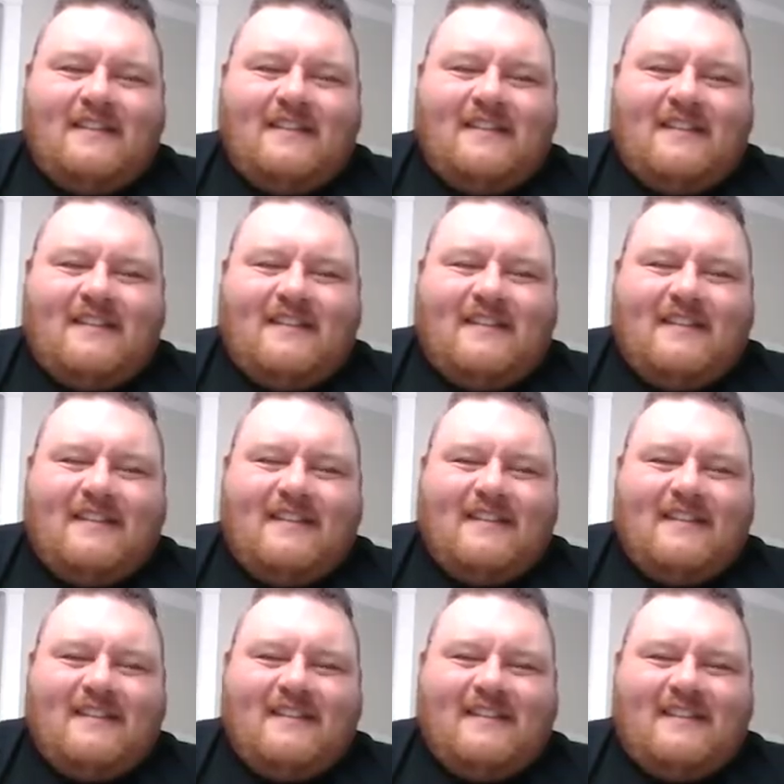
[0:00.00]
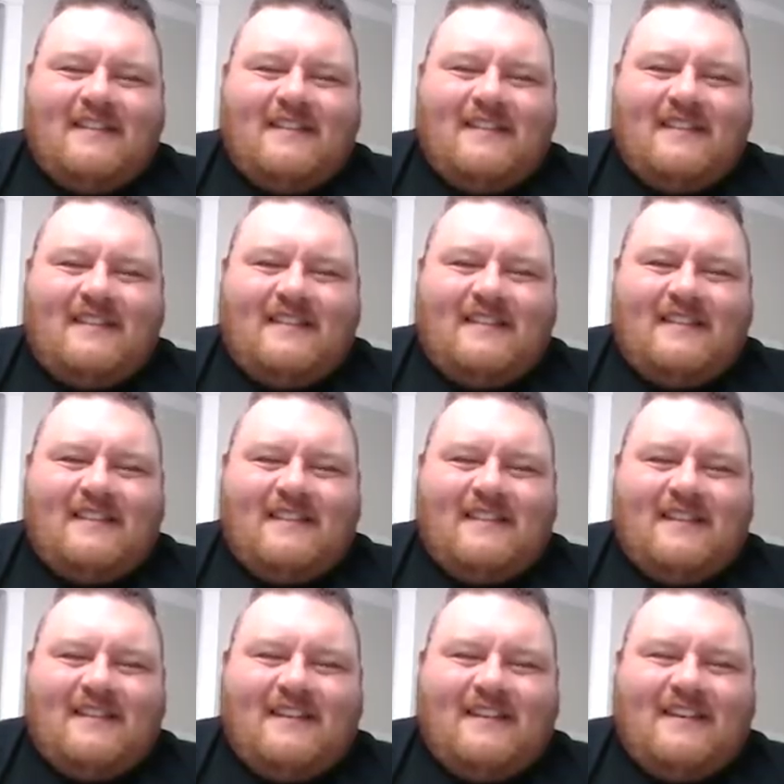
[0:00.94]

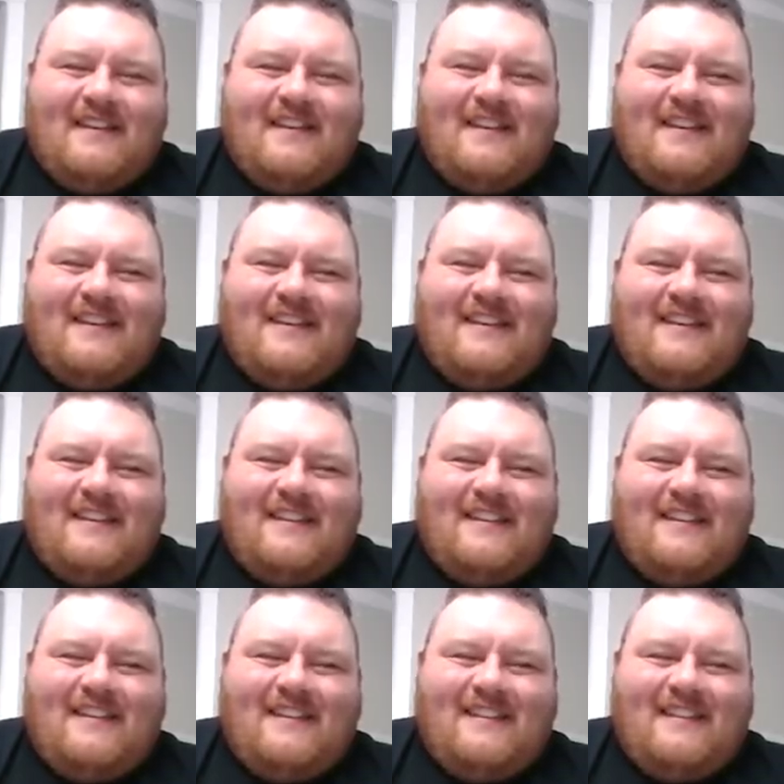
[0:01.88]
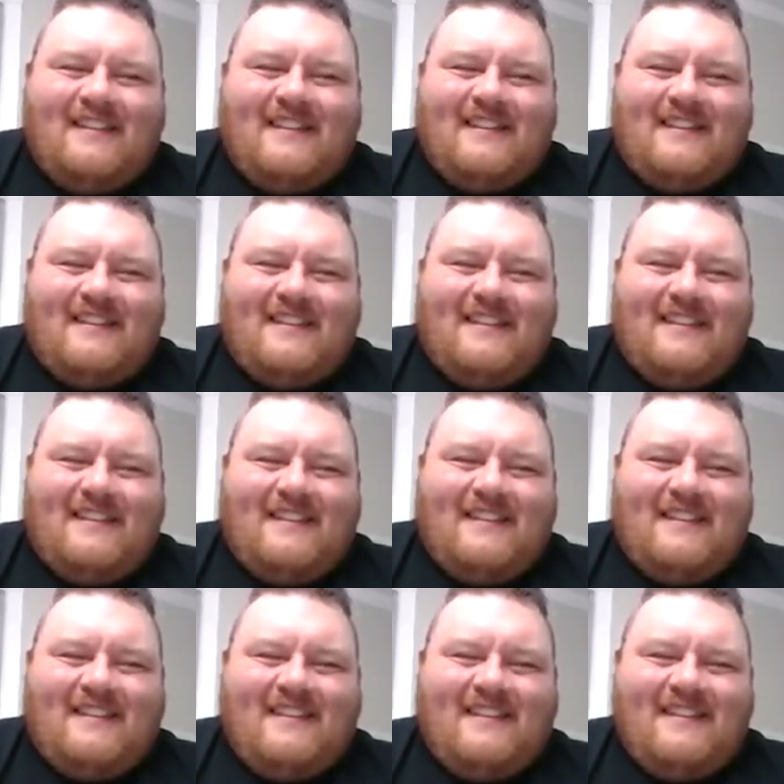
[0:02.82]

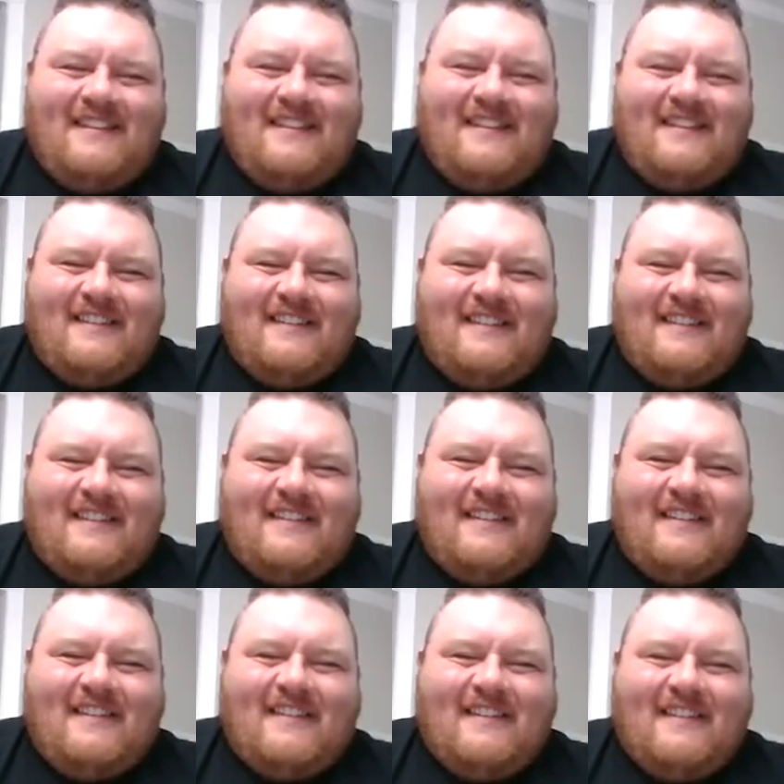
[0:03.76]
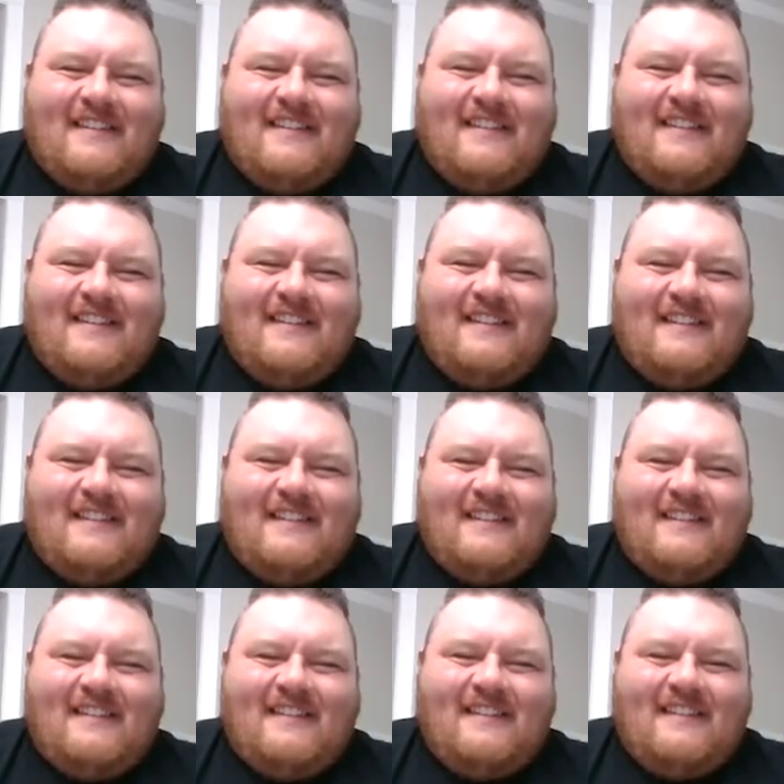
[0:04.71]

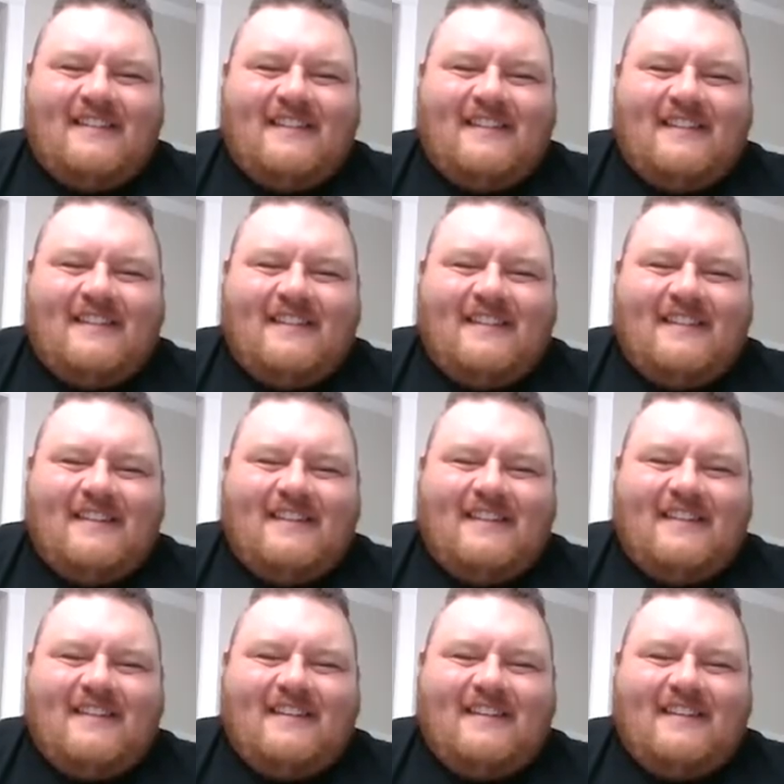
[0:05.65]
The person shown says nothing.